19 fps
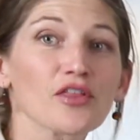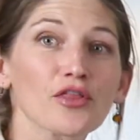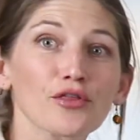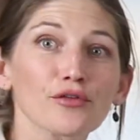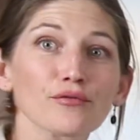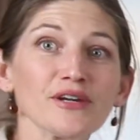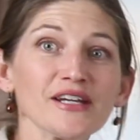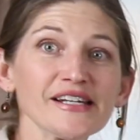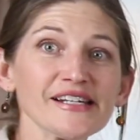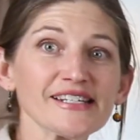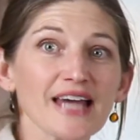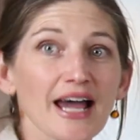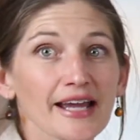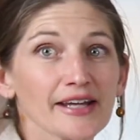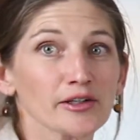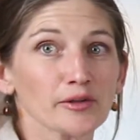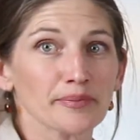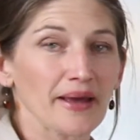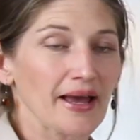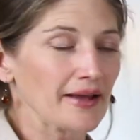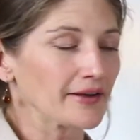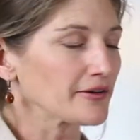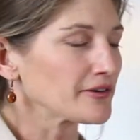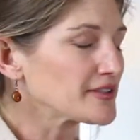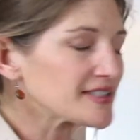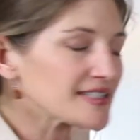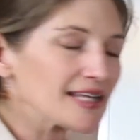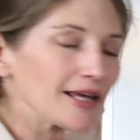three tidal
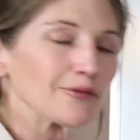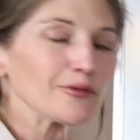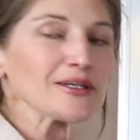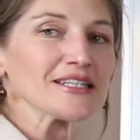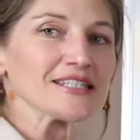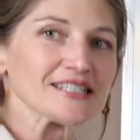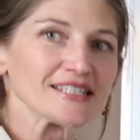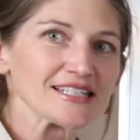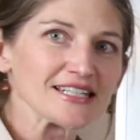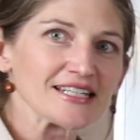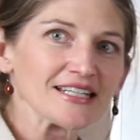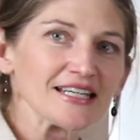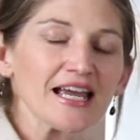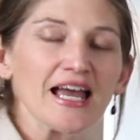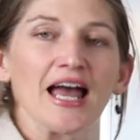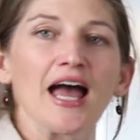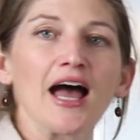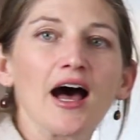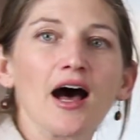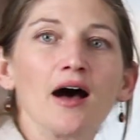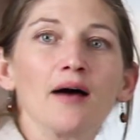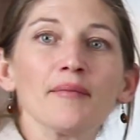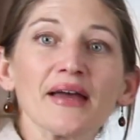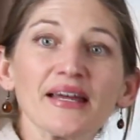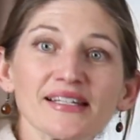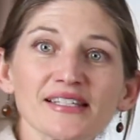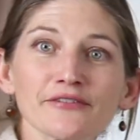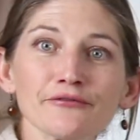patterns that we see
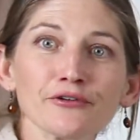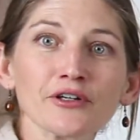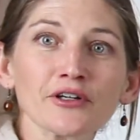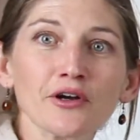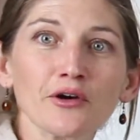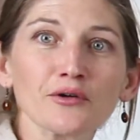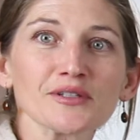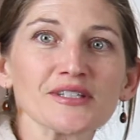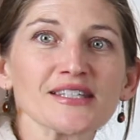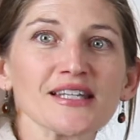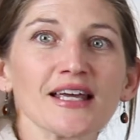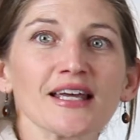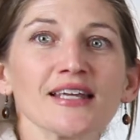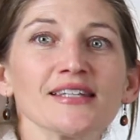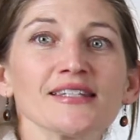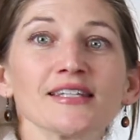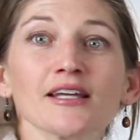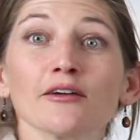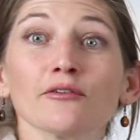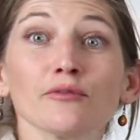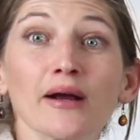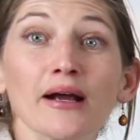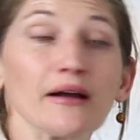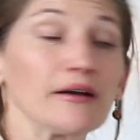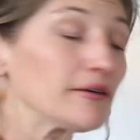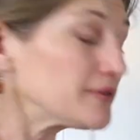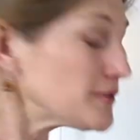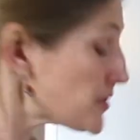um, at different coastlines
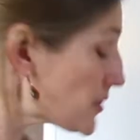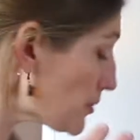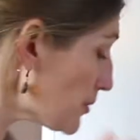around the